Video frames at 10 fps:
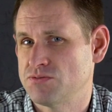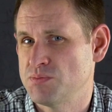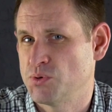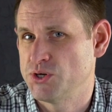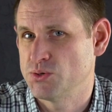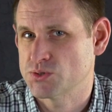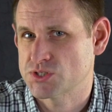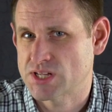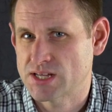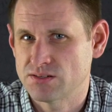3.0
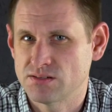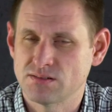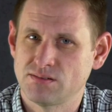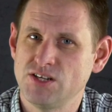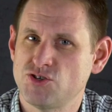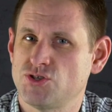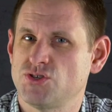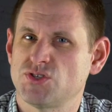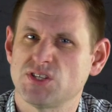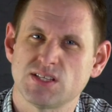standard,
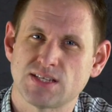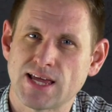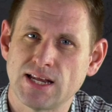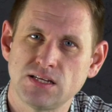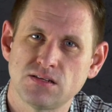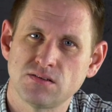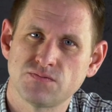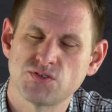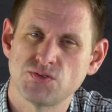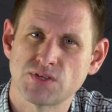introduced at the tail end
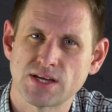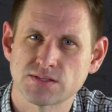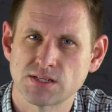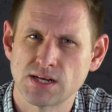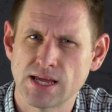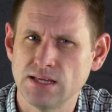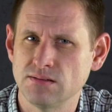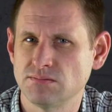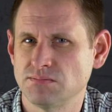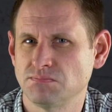of
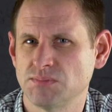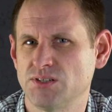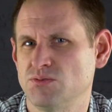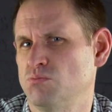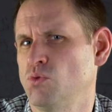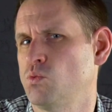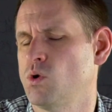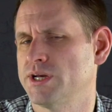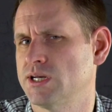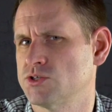2008, and more
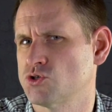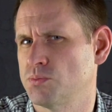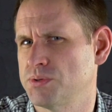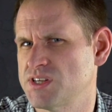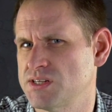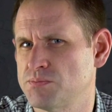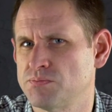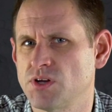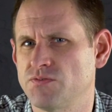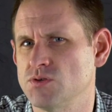widely
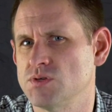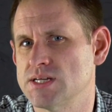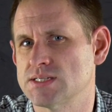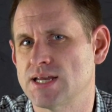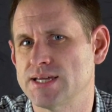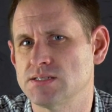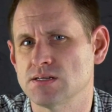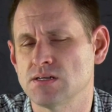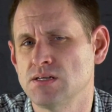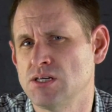adopted a few years
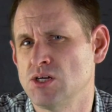later,